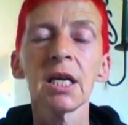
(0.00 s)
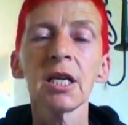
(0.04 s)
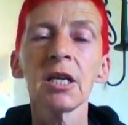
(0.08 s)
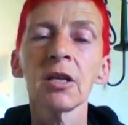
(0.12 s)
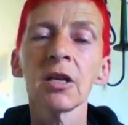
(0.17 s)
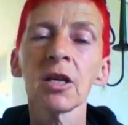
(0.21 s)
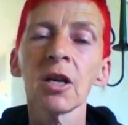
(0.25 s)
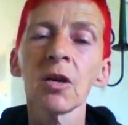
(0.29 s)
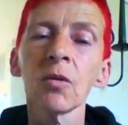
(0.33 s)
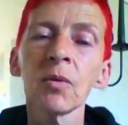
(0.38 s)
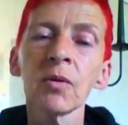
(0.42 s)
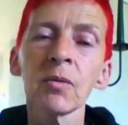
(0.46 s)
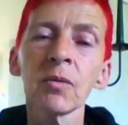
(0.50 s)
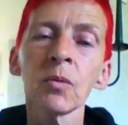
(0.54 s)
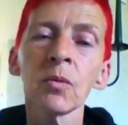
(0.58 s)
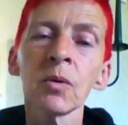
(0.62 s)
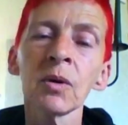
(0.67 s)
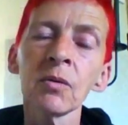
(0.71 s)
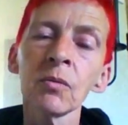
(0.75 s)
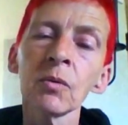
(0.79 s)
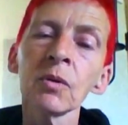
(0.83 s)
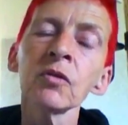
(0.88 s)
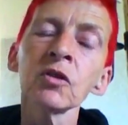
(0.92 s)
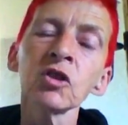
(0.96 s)
you know, we,
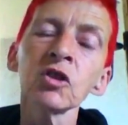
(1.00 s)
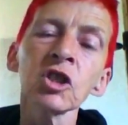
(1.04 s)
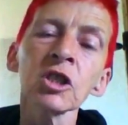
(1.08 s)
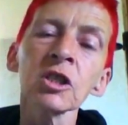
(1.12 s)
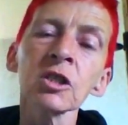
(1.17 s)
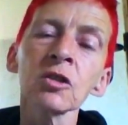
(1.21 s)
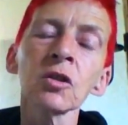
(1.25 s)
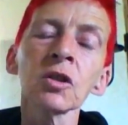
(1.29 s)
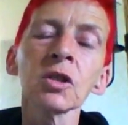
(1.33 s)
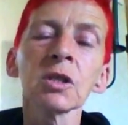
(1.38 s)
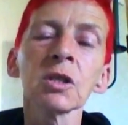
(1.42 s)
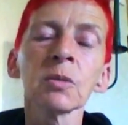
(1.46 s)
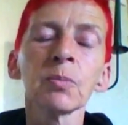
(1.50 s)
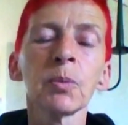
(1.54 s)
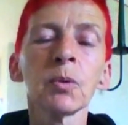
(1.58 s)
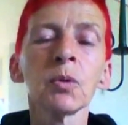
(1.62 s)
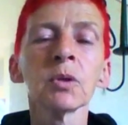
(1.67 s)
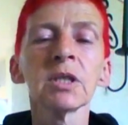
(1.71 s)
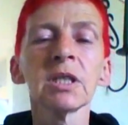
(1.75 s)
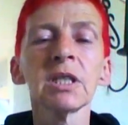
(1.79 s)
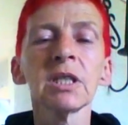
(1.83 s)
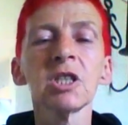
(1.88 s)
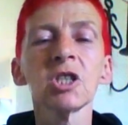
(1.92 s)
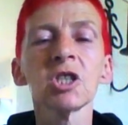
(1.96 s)
we, we've just got to
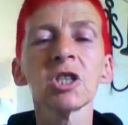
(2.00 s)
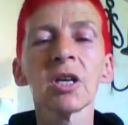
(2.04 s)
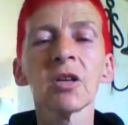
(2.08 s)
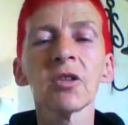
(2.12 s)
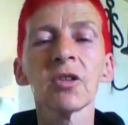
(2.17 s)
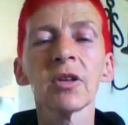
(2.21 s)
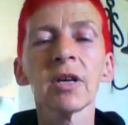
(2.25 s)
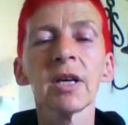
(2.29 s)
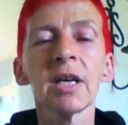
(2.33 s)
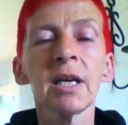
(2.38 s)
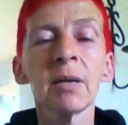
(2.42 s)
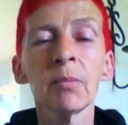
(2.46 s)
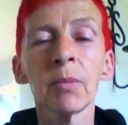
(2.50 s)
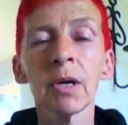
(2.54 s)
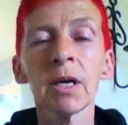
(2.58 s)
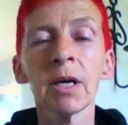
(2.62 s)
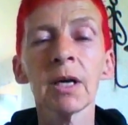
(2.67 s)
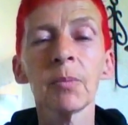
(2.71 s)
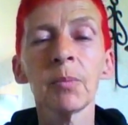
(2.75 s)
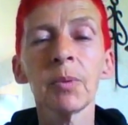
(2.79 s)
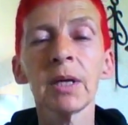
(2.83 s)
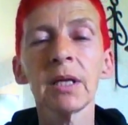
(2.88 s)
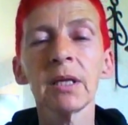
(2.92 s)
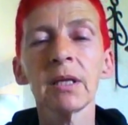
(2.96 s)
support each other, in
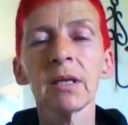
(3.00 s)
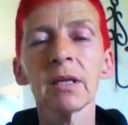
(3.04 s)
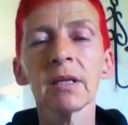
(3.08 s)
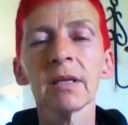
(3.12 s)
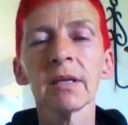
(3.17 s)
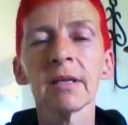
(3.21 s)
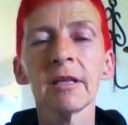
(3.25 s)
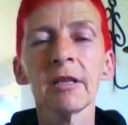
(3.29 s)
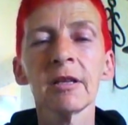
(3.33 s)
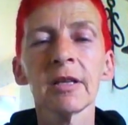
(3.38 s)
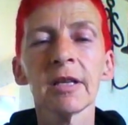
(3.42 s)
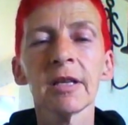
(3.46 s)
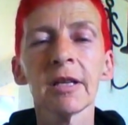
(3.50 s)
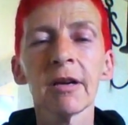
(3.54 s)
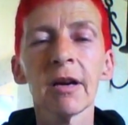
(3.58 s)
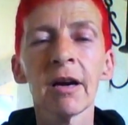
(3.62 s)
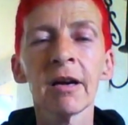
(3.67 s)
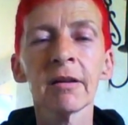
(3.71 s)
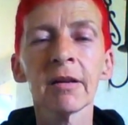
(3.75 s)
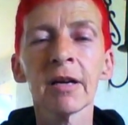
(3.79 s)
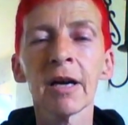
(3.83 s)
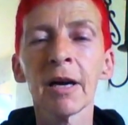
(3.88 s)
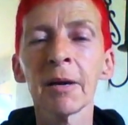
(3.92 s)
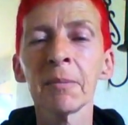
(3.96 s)
my opinion. You know,
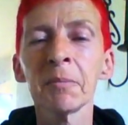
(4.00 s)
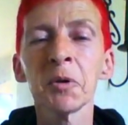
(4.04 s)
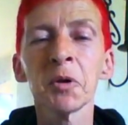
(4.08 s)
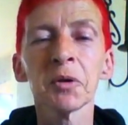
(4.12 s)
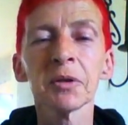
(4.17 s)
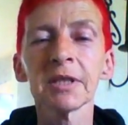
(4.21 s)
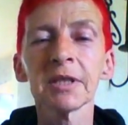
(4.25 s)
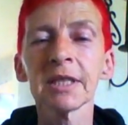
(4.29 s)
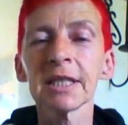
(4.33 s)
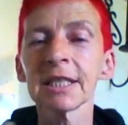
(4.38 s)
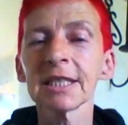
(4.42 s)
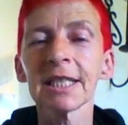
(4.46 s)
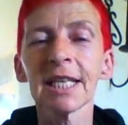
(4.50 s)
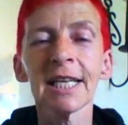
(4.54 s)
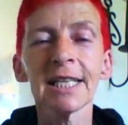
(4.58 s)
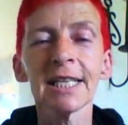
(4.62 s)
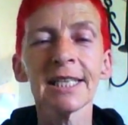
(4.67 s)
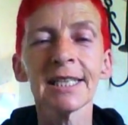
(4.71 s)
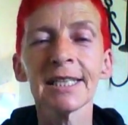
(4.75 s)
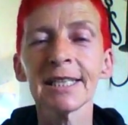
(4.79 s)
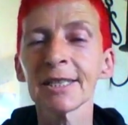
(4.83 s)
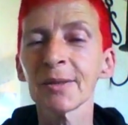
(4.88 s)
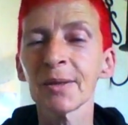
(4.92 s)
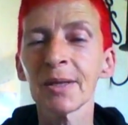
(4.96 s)
I, I'm not
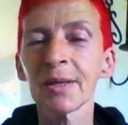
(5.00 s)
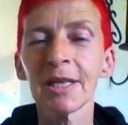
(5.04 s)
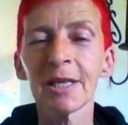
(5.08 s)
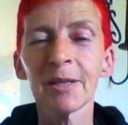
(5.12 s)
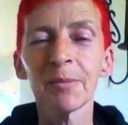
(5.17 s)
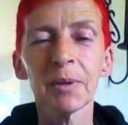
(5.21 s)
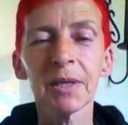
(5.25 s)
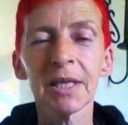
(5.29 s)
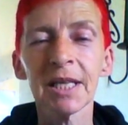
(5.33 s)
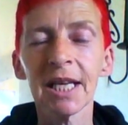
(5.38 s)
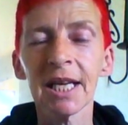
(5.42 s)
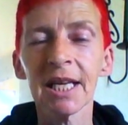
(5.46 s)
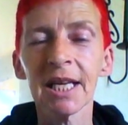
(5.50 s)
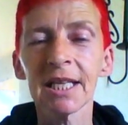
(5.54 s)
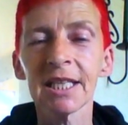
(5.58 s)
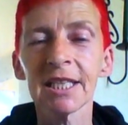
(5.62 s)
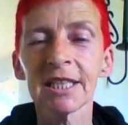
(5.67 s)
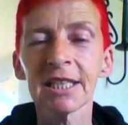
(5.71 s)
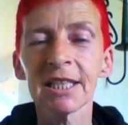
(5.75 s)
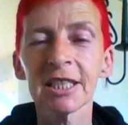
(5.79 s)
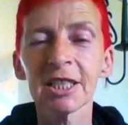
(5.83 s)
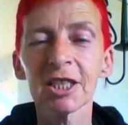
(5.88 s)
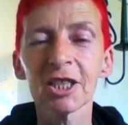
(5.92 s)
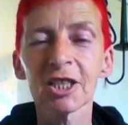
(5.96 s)
dictating to anybody
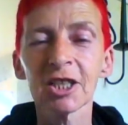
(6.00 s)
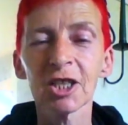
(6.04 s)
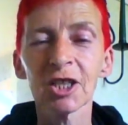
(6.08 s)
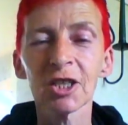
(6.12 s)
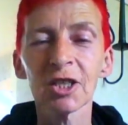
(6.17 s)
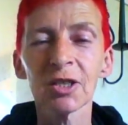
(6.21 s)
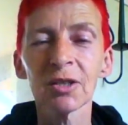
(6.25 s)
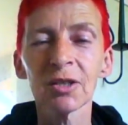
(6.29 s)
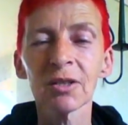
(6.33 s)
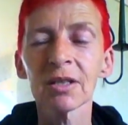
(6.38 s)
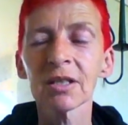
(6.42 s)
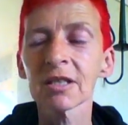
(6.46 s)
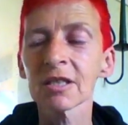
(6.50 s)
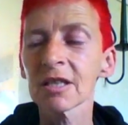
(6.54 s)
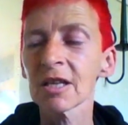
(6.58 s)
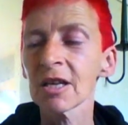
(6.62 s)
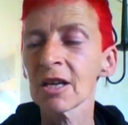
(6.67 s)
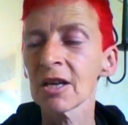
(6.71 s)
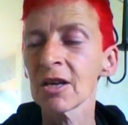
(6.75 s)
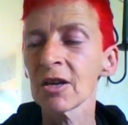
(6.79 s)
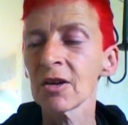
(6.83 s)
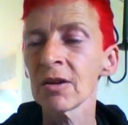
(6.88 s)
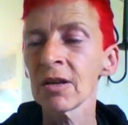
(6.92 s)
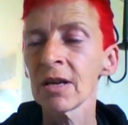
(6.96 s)
anything to do.
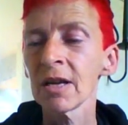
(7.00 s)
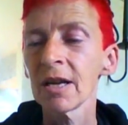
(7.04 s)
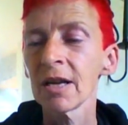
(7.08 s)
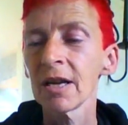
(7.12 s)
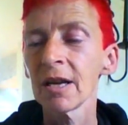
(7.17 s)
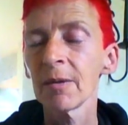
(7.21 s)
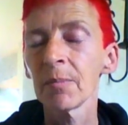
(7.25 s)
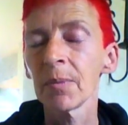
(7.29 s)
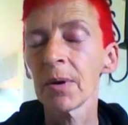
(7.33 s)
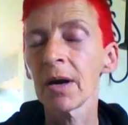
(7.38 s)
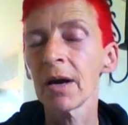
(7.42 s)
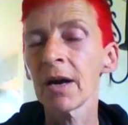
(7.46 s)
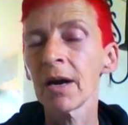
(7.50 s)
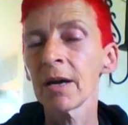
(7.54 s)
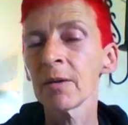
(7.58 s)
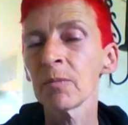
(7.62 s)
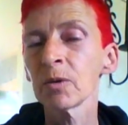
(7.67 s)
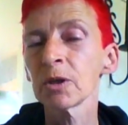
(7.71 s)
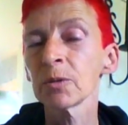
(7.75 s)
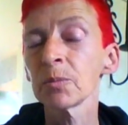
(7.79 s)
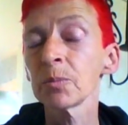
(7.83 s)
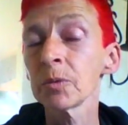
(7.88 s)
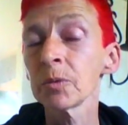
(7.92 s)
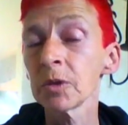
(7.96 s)
So, but I
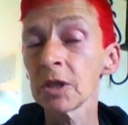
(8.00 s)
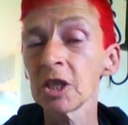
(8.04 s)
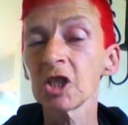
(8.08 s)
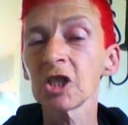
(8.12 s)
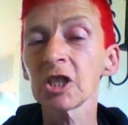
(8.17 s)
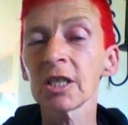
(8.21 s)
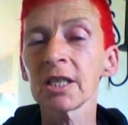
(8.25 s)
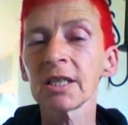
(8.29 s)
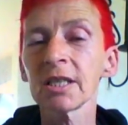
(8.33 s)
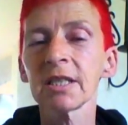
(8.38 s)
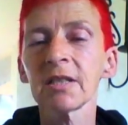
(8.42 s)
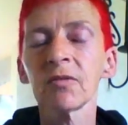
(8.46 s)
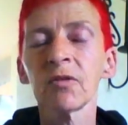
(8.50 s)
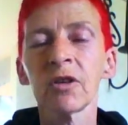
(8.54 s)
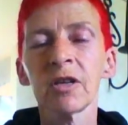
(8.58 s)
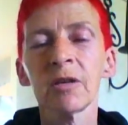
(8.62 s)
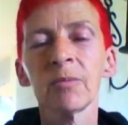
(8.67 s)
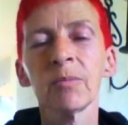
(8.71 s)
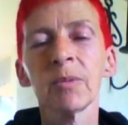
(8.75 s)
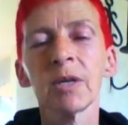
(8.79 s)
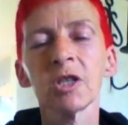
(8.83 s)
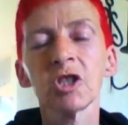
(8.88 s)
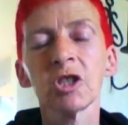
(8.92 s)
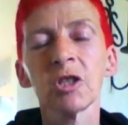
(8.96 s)
would appreciate it
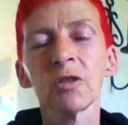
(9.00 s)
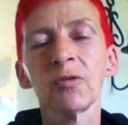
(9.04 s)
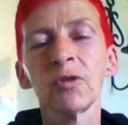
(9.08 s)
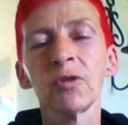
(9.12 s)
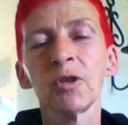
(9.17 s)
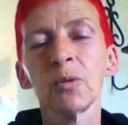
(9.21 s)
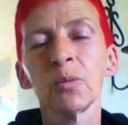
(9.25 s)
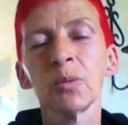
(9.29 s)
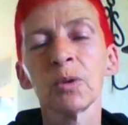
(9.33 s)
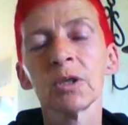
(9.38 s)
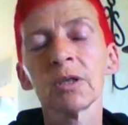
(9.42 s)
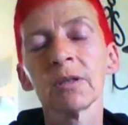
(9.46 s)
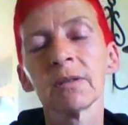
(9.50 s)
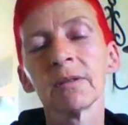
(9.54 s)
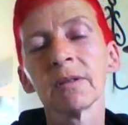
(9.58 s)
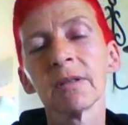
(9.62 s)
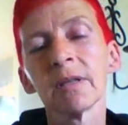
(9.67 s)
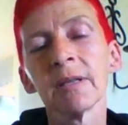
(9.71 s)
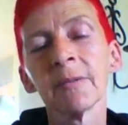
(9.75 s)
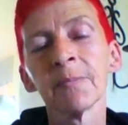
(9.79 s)
very much if you would